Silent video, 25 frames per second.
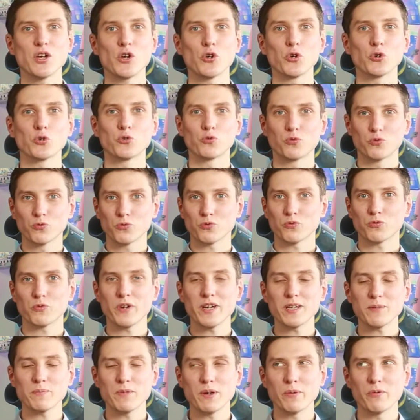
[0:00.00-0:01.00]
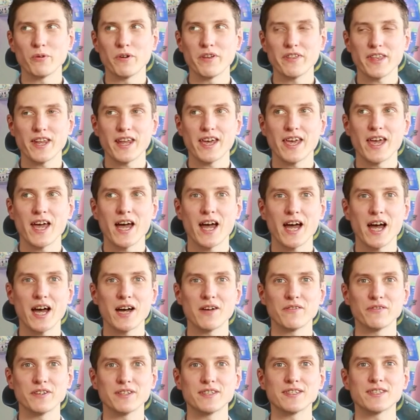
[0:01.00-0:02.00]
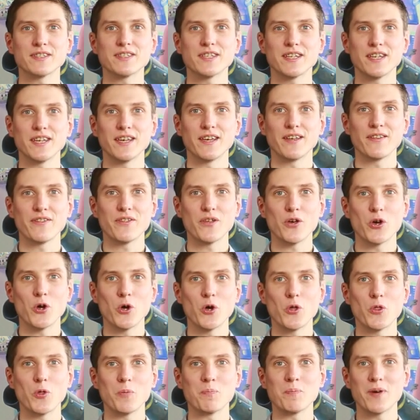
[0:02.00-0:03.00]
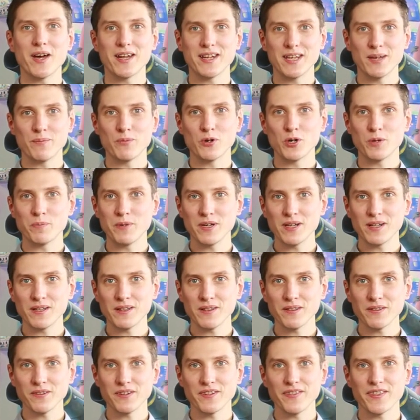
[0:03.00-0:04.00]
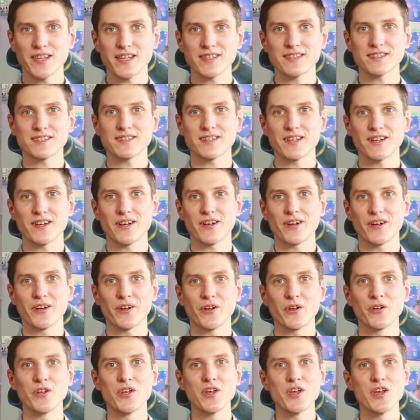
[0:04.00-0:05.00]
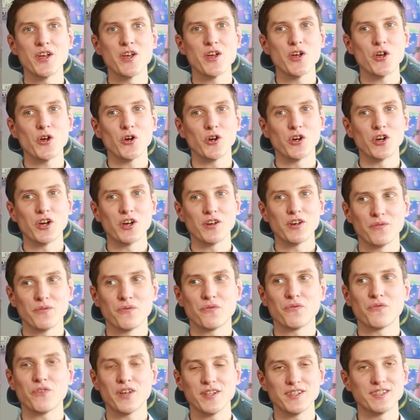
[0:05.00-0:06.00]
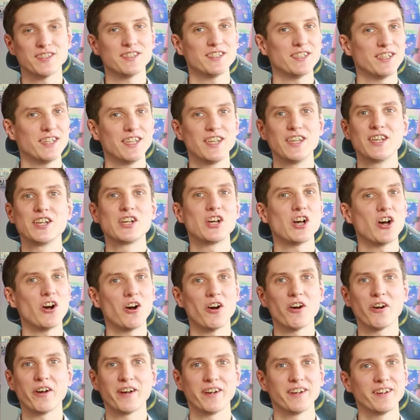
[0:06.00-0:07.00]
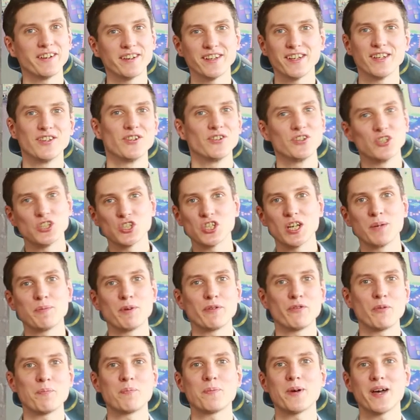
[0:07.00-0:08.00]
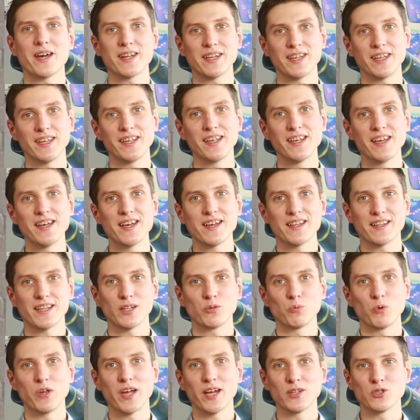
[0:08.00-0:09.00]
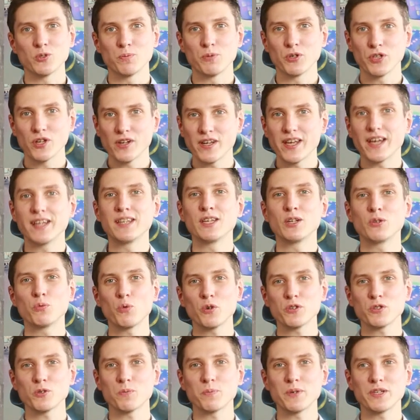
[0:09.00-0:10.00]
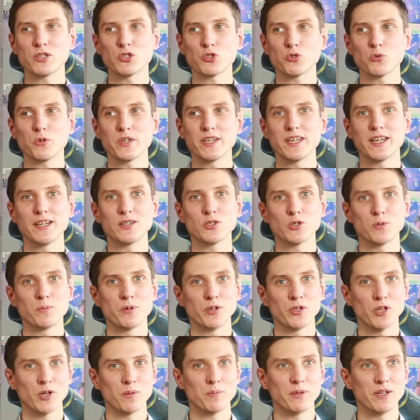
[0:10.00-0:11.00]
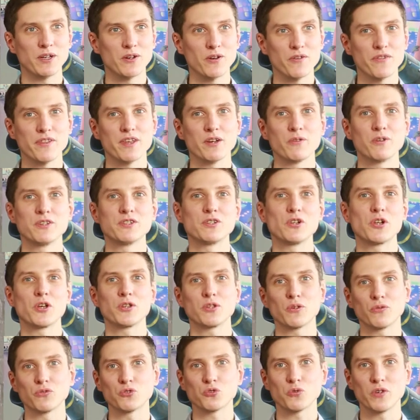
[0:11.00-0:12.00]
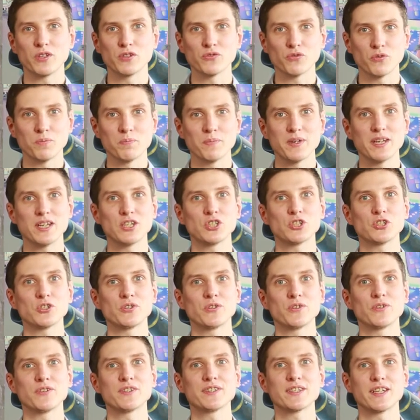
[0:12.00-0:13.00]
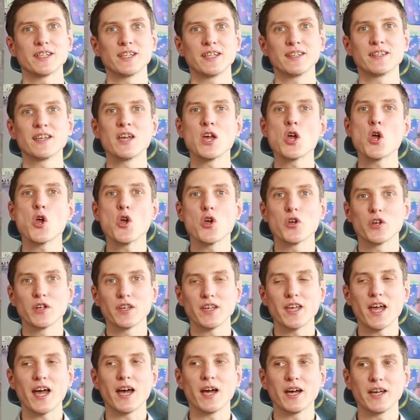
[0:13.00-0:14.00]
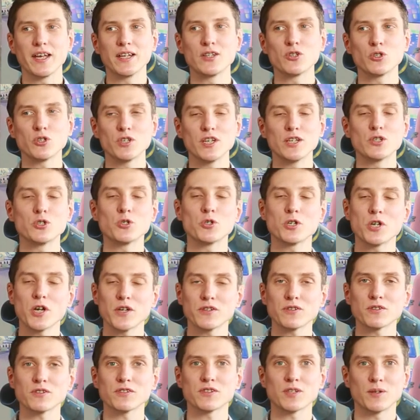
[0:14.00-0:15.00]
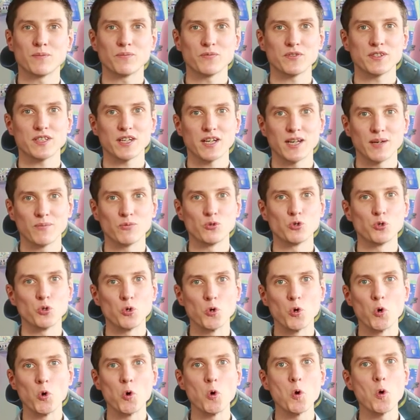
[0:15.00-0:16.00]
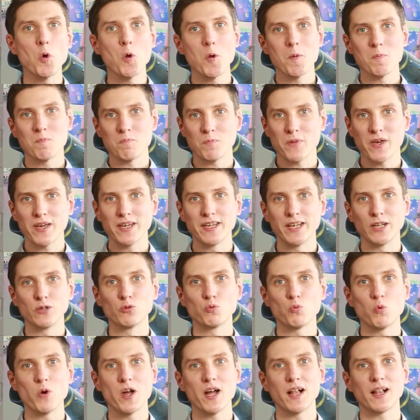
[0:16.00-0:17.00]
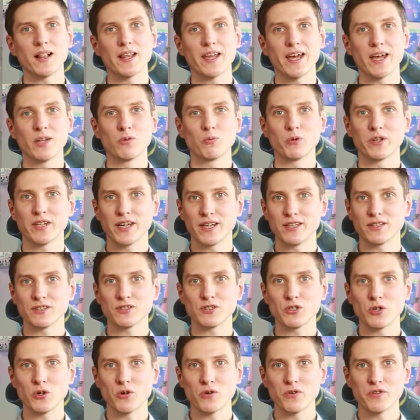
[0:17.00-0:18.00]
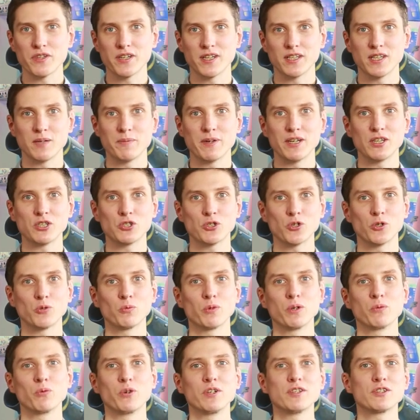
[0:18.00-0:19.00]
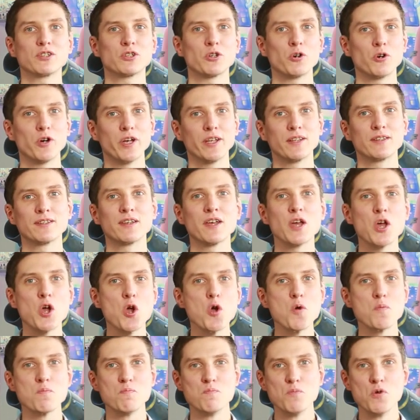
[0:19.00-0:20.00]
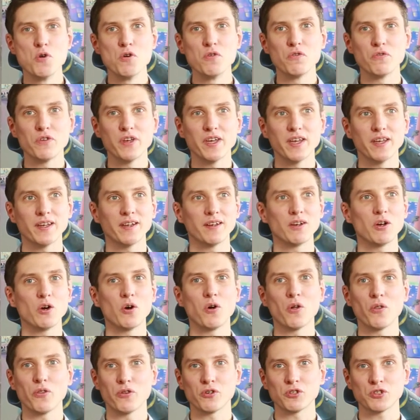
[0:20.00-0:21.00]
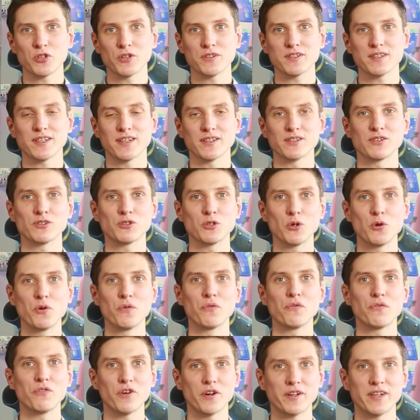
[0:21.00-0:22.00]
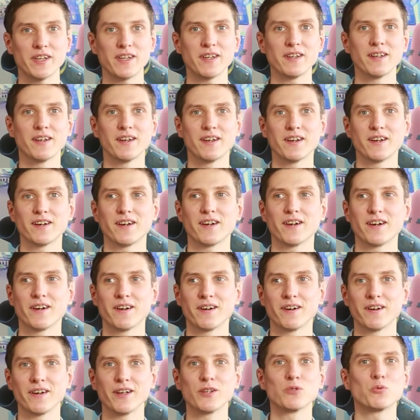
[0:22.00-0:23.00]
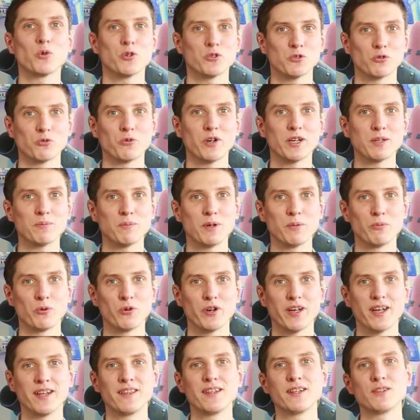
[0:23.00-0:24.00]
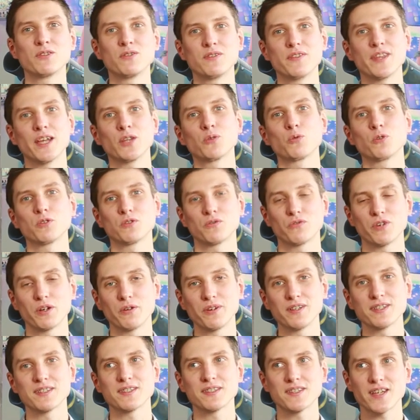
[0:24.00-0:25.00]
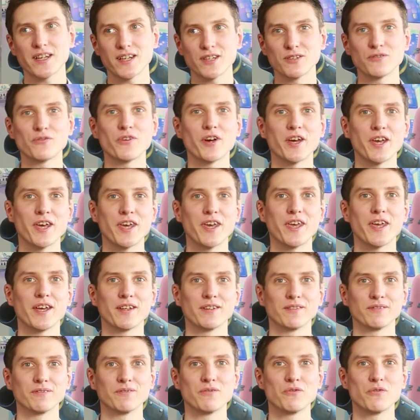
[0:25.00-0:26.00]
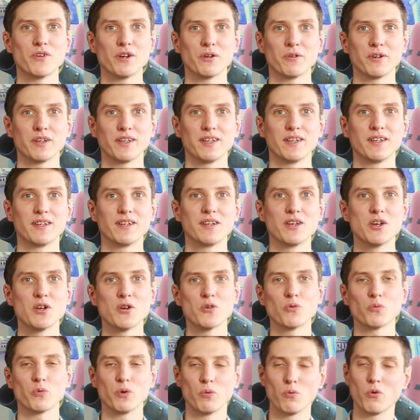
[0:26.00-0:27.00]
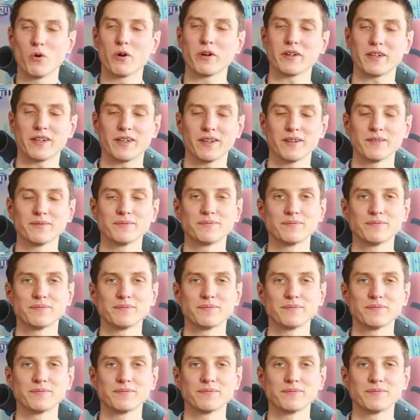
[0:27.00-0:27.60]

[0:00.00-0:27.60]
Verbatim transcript: A great memory that I have is seeing the, the Patty Mobile. That's uh, a fancy car in the shape of a patty that we had to model. And it was a bit tricky to model because there is a lot of transformations and it, yeah, it, it took us some time to make it well. And when I saw the animation, when we saw it moving, all the shots are so funny. Uh, it was a great memory and it, that was very satisfying and very rewarding.